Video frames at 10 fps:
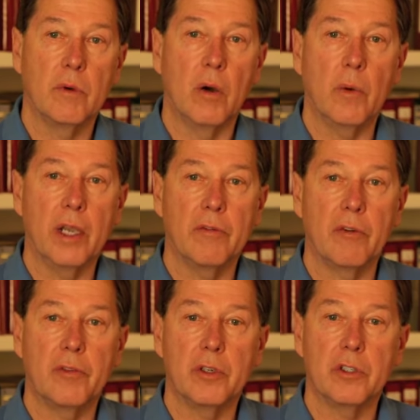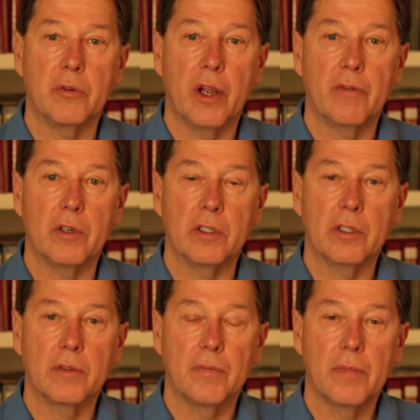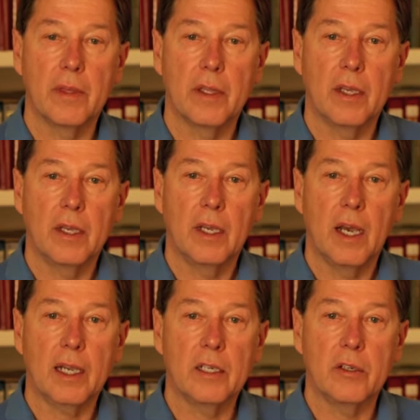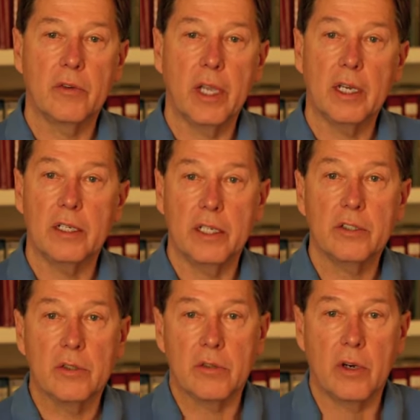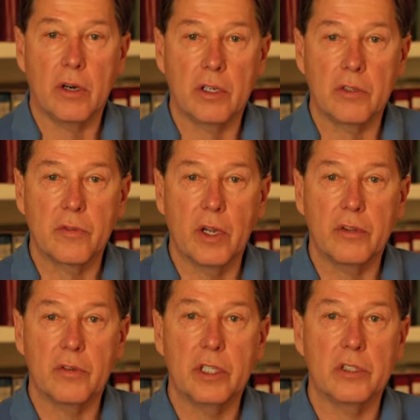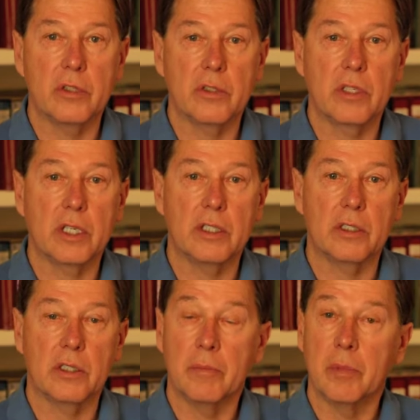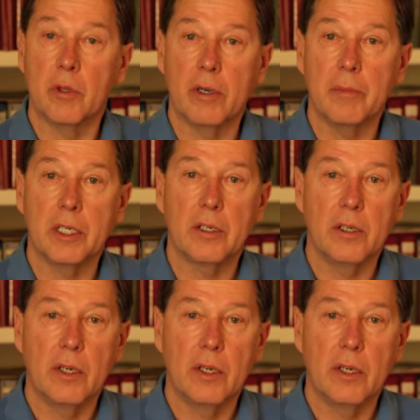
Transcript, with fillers: away for future reference. I can create additional cards for other issues such as employment,